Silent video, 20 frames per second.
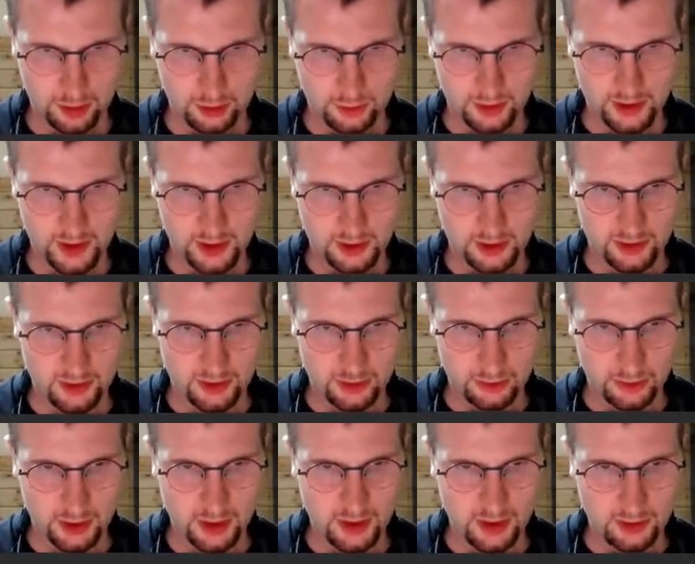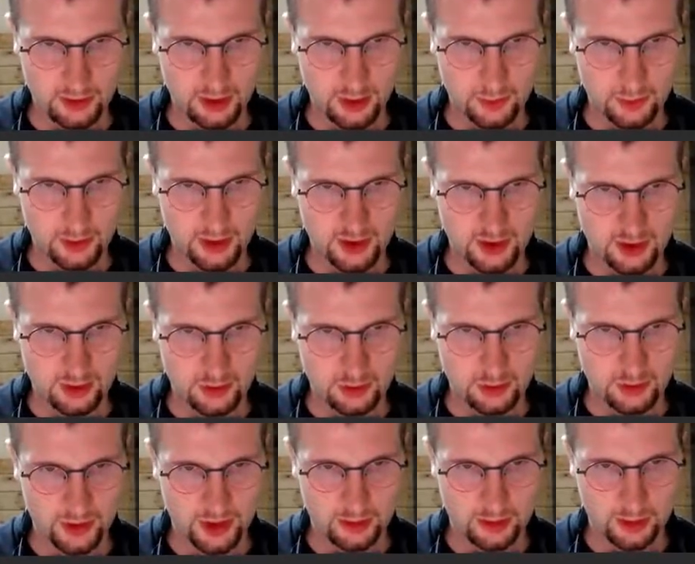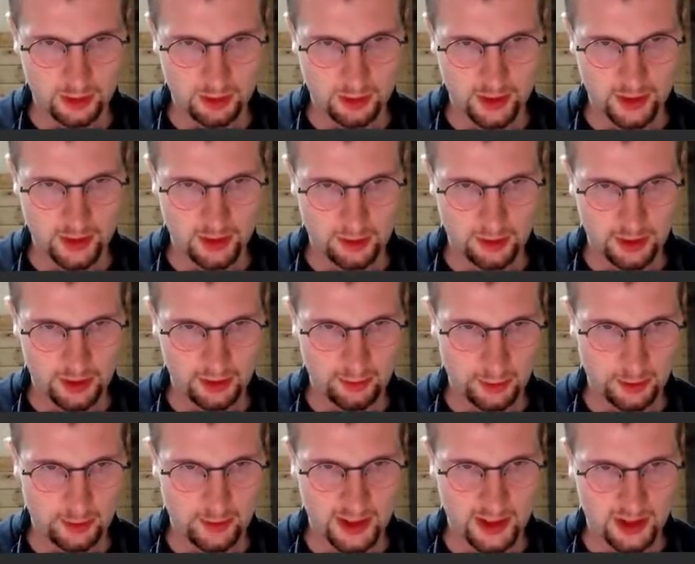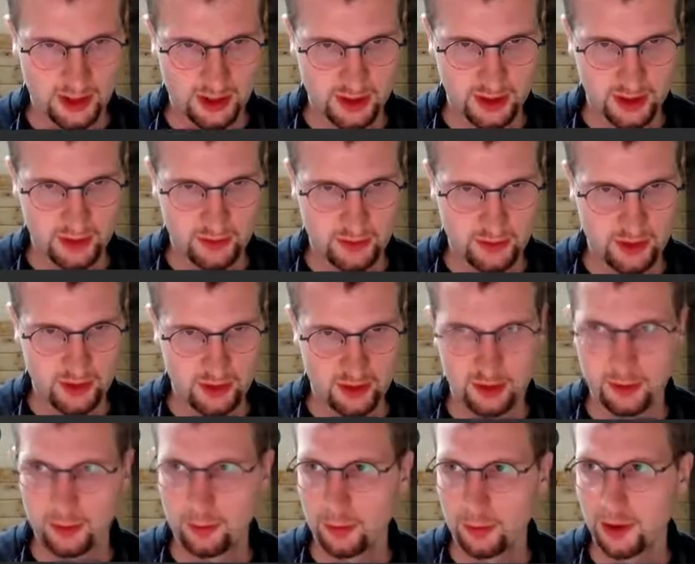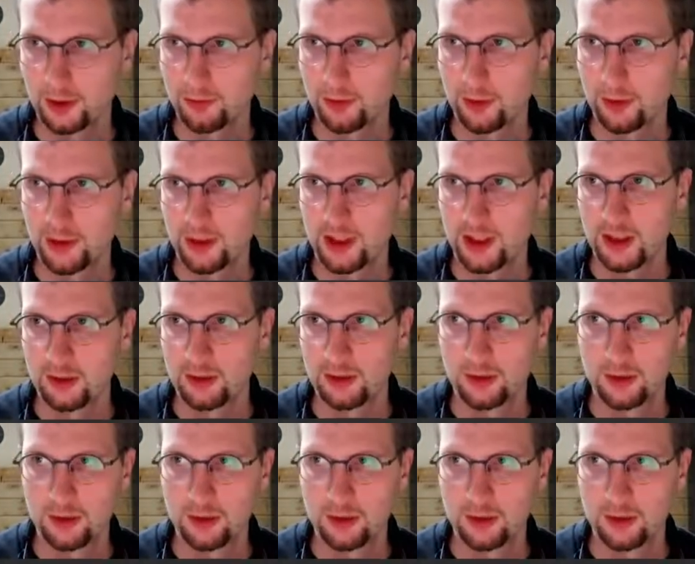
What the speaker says: Right, so we can just put this to 0 and it will crash. Everything is broken now.